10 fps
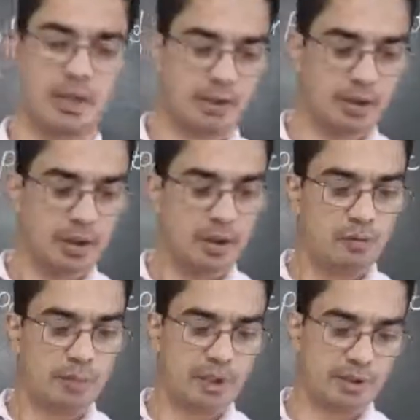
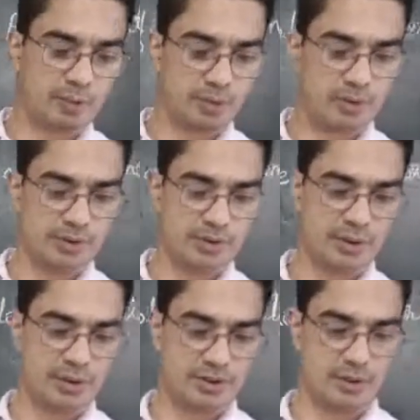and make the
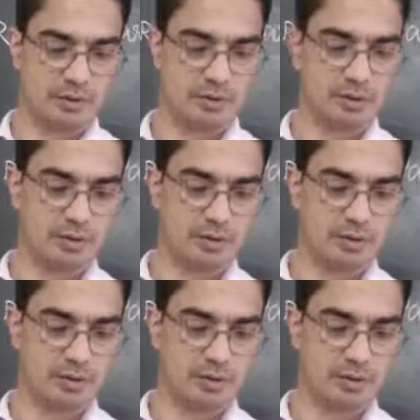policies.